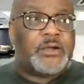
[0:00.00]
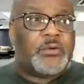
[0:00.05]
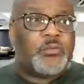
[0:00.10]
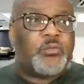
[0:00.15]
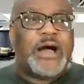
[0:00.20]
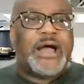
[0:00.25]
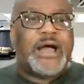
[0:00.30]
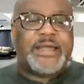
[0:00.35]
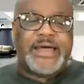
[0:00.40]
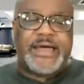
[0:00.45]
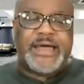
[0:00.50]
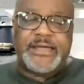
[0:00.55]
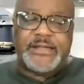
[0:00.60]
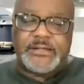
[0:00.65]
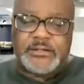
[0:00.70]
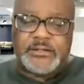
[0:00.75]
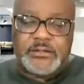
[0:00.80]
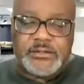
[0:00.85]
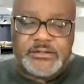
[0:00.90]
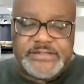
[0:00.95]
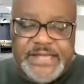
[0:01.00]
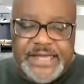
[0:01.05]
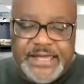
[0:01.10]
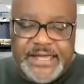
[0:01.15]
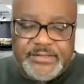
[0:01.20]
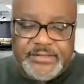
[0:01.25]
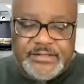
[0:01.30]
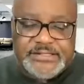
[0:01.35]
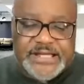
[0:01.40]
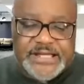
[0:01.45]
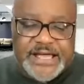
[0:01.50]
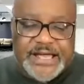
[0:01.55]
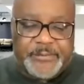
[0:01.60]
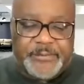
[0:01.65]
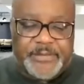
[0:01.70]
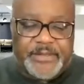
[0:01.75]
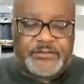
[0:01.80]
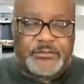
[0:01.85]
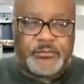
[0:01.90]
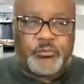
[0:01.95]
Why not take the time
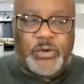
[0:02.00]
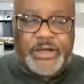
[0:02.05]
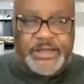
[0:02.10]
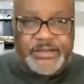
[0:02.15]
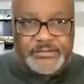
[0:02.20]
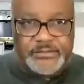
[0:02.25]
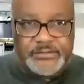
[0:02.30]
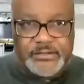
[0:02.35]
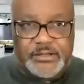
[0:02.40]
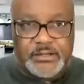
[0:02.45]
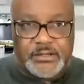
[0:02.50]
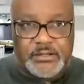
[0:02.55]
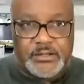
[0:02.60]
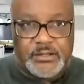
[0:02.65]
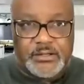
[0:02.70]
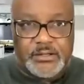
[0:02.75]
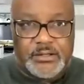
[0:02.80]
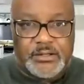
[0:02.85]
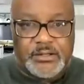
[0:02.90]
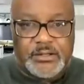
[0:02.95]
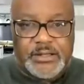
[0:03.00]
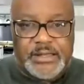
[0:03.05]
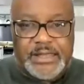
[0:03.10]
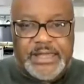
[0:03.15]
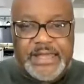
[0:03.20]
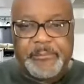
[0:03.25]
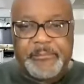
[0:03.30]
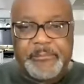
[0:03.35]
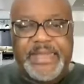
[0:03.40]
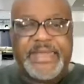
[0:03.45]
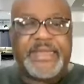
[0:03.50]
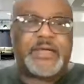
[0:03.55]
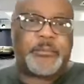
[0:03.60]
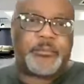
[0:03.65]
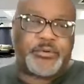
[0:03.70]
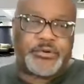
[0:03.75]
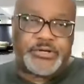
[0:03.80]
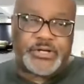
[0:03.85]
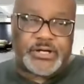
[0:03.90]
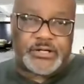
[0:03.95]
that's wasted and make it
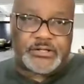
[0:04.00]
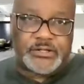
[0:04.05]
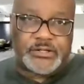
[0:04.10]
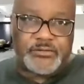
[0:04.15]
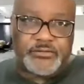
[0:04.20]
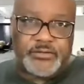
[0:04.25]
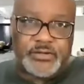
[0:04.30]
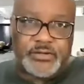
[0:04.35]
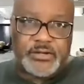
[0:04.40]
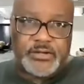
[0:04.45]
productive?